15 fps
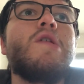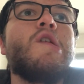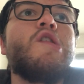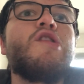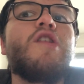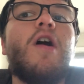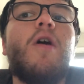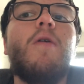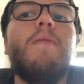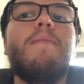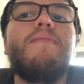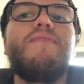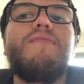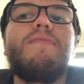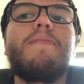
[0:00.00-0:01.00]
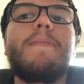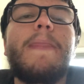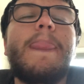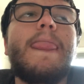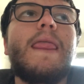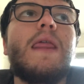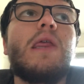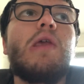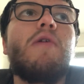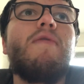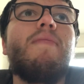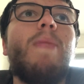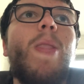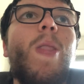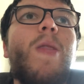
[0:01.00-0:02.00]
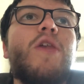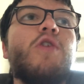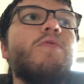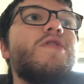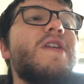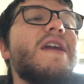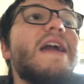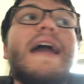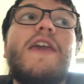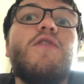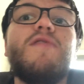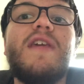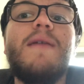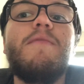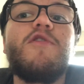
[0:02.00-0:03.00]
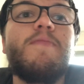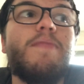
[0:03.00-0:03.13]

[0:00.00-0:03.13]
So you would think I use image